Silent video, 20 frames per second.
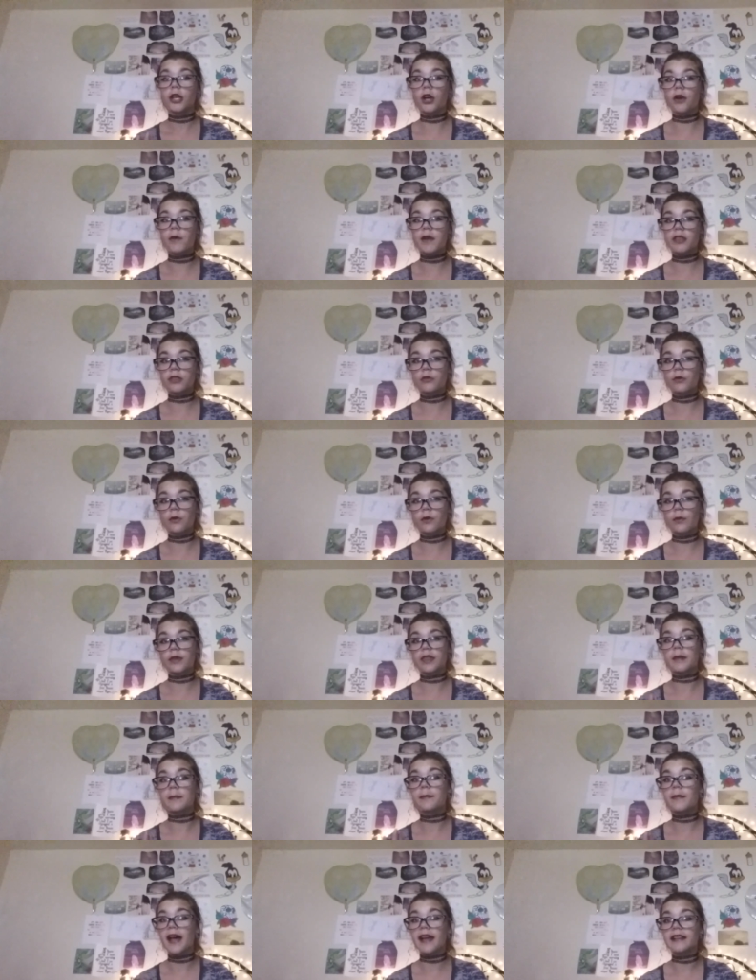Going through it with
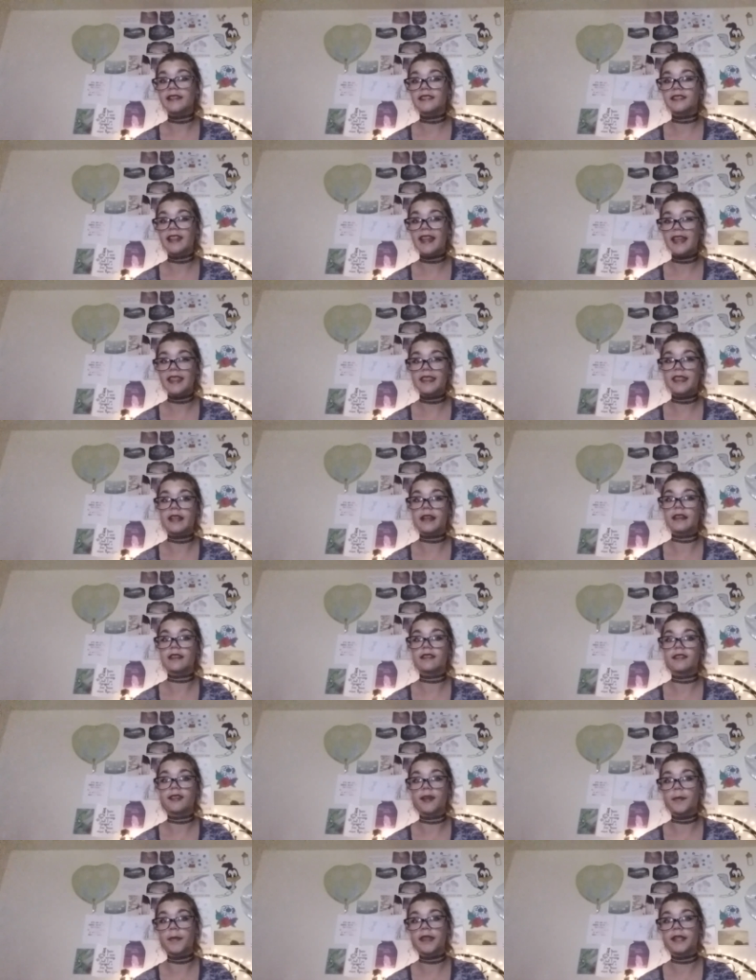the mindset that
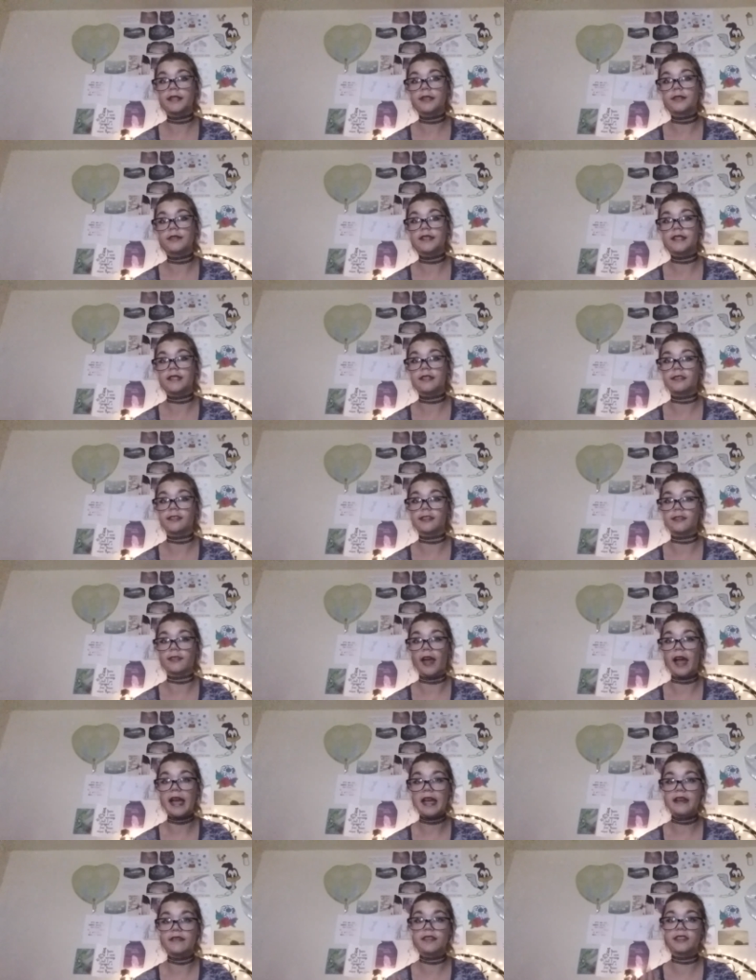it's something you need to
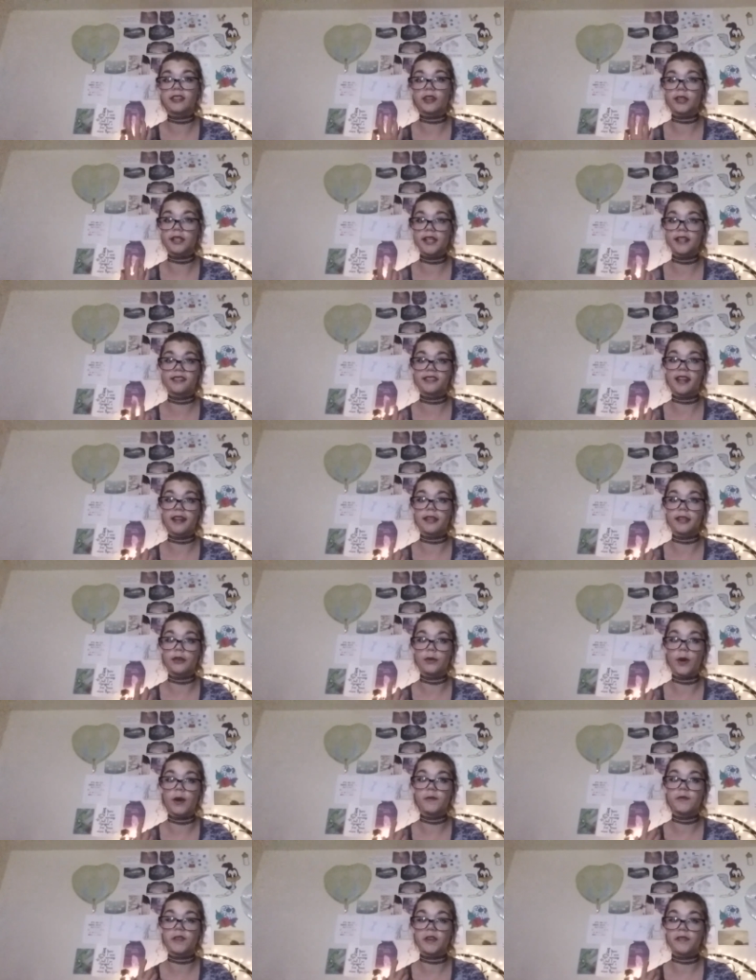survive is already setting
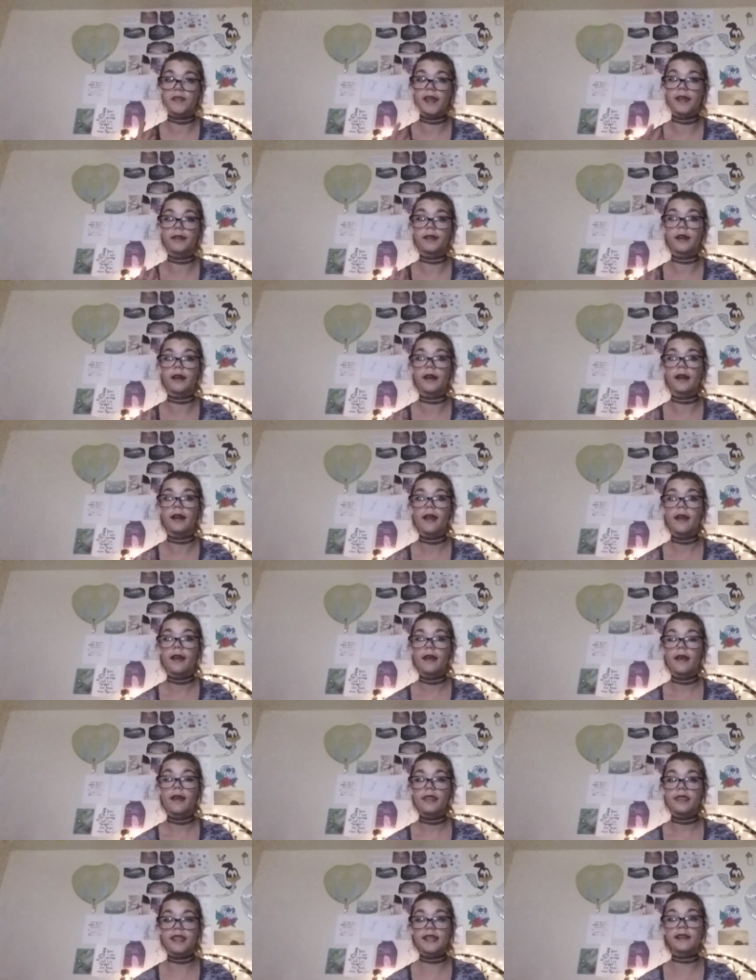you up for failure.
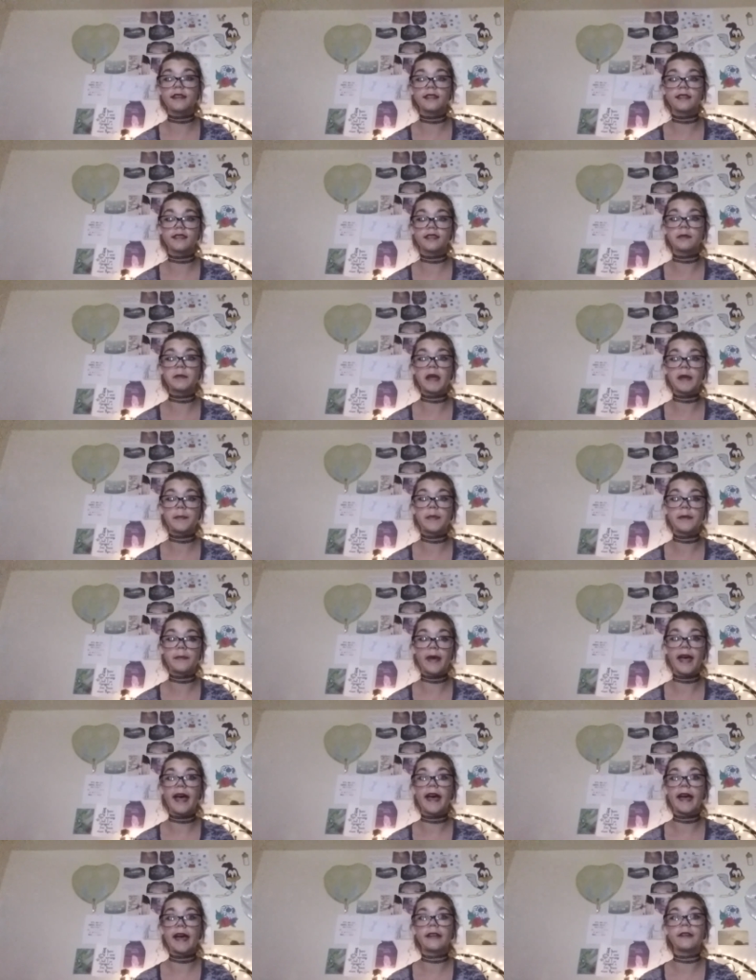Things might be
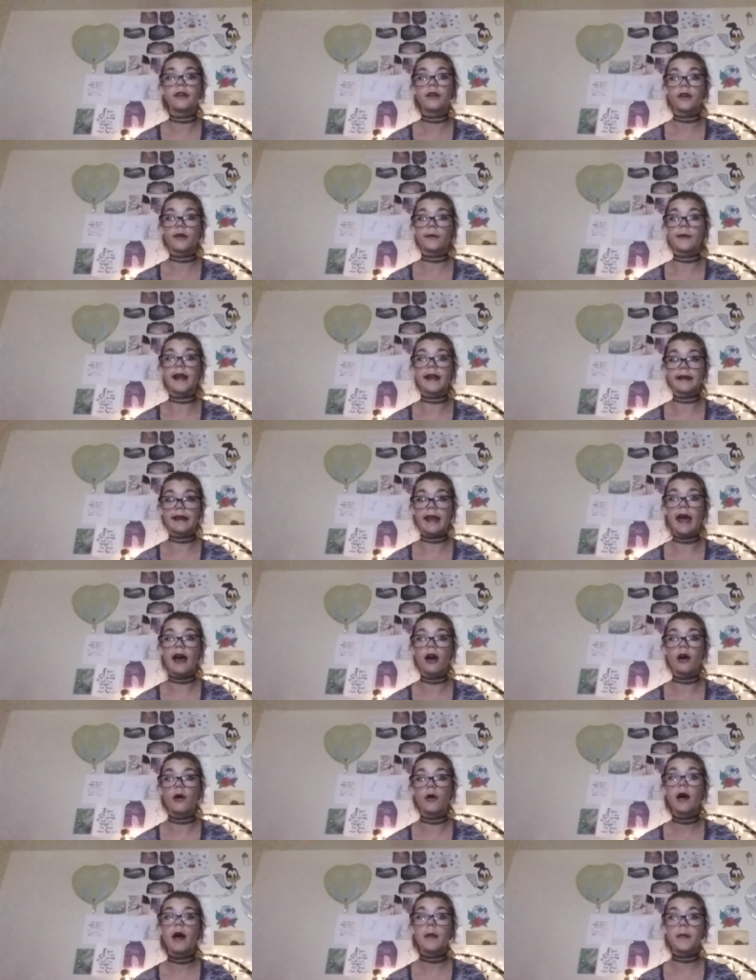bad right
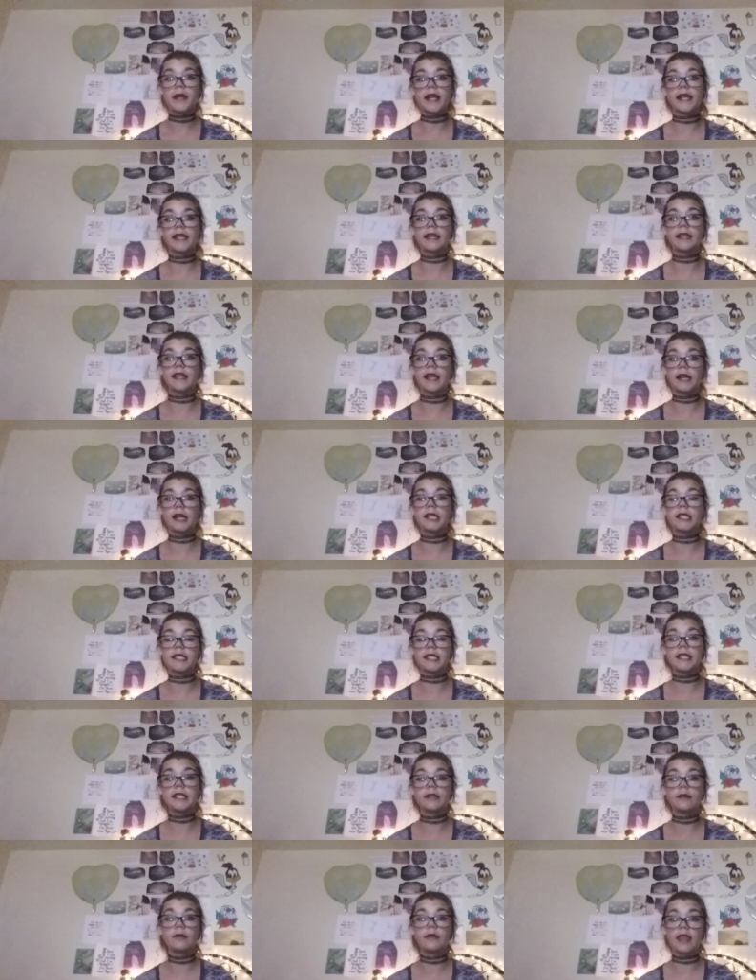now, but I can
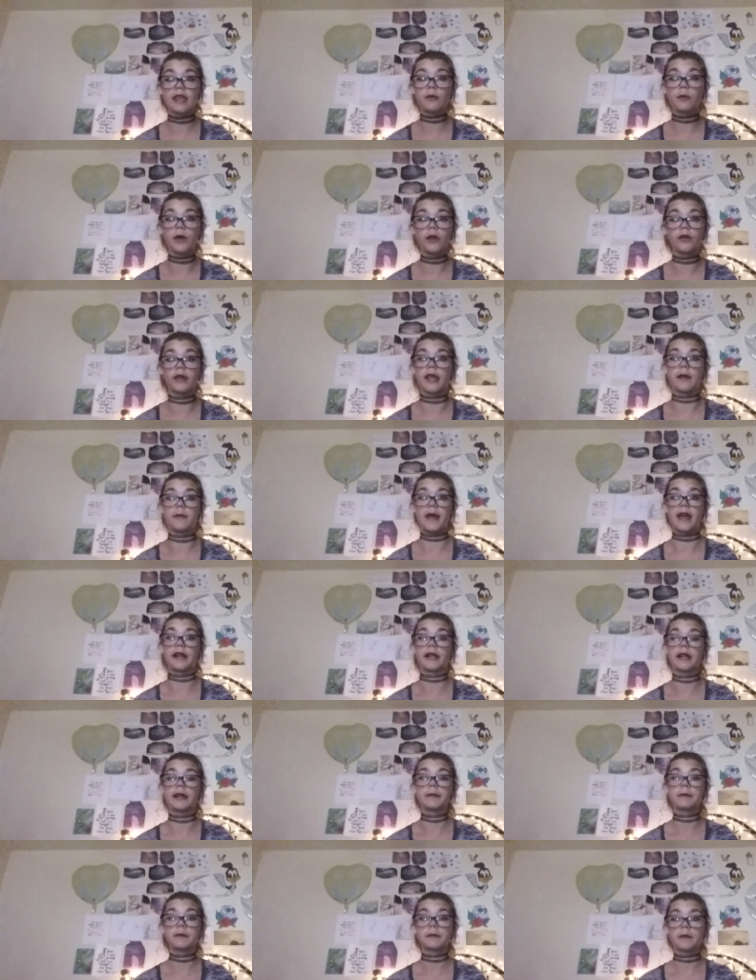guarantee you they will get
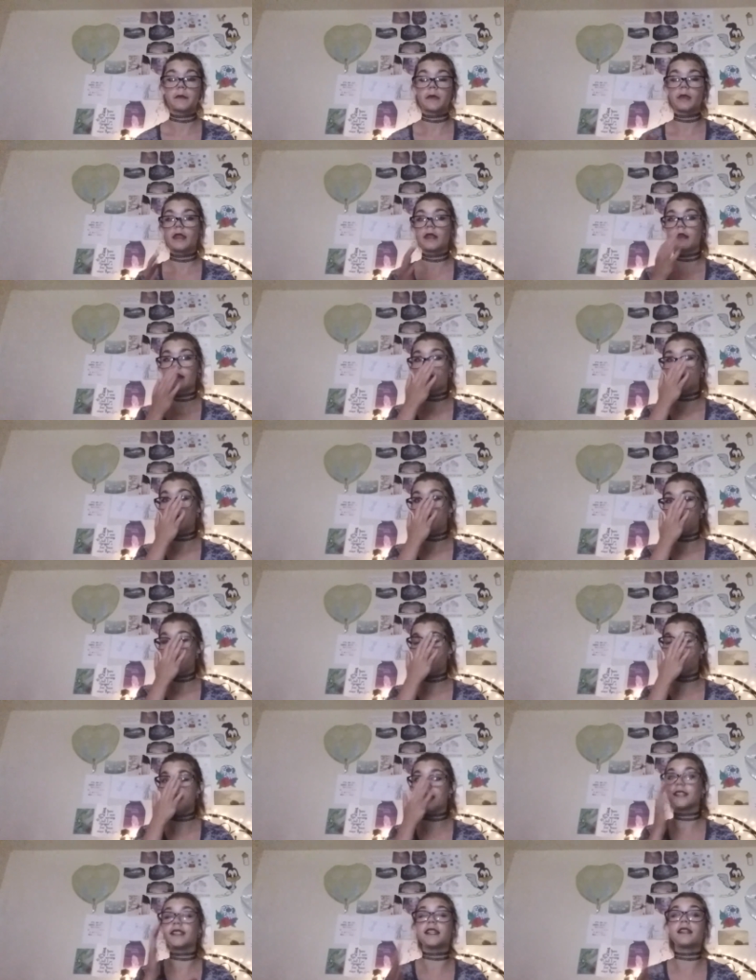better.
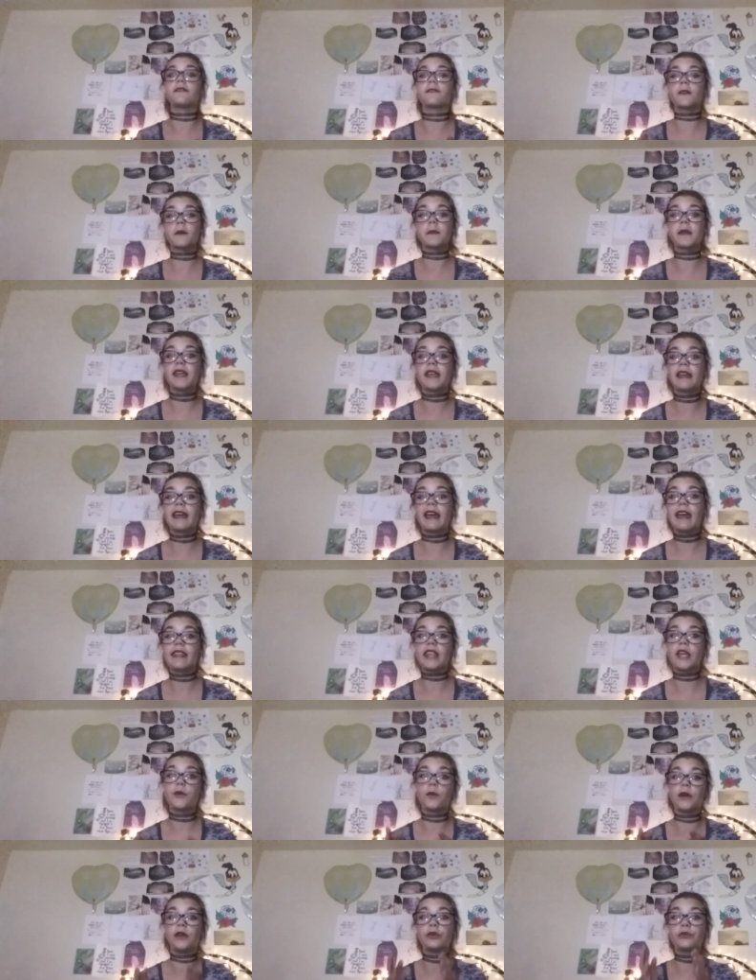They did for me and
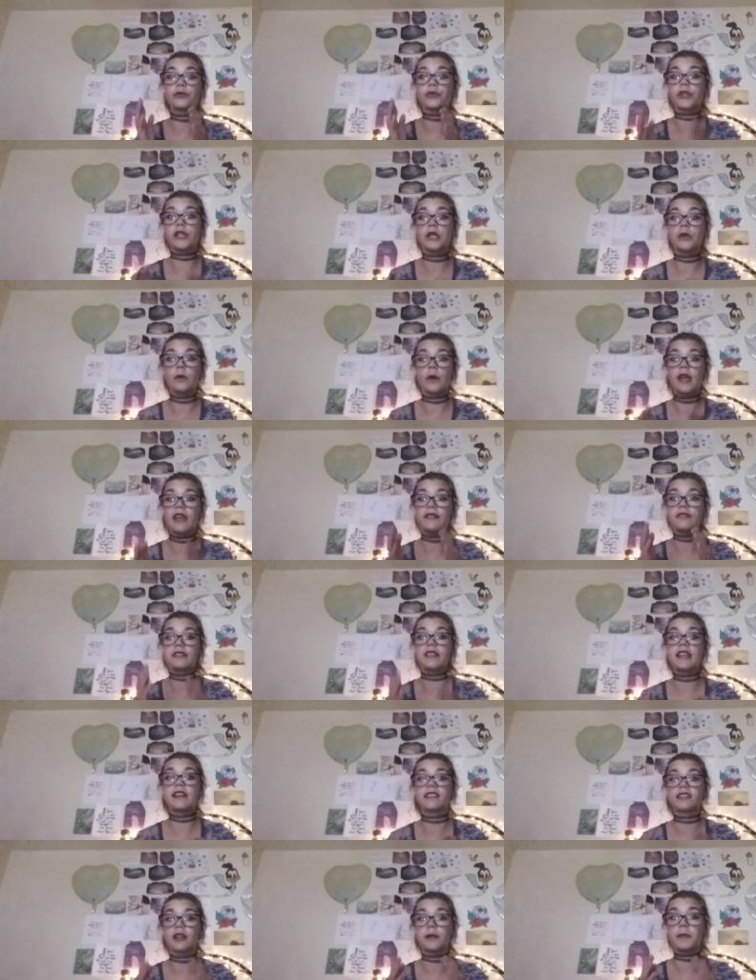they will for you. If
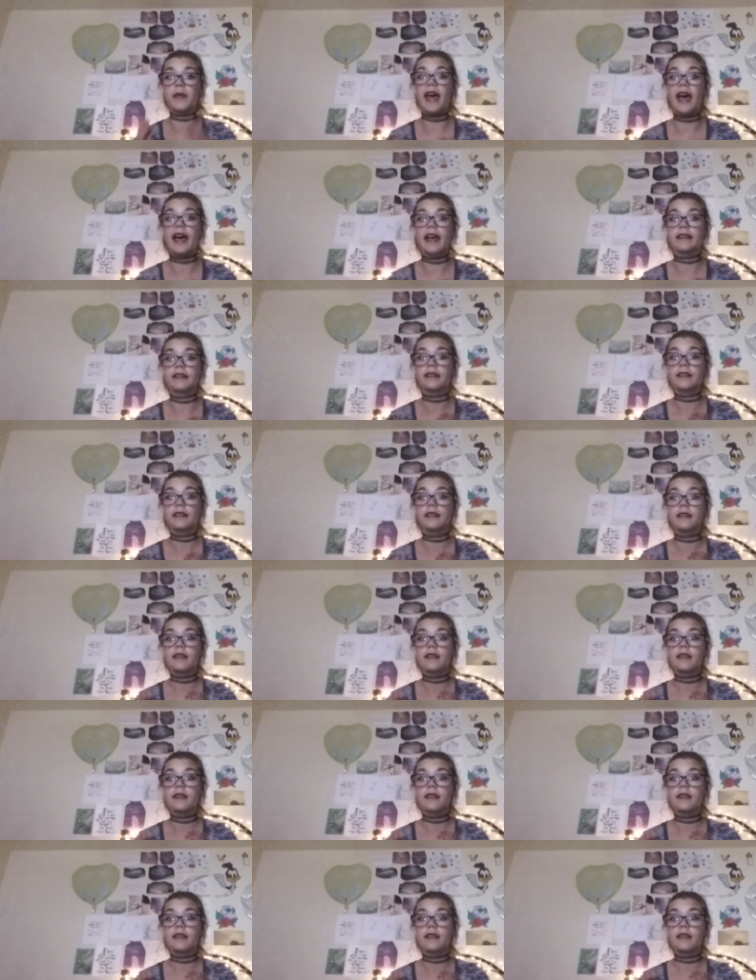things are bad,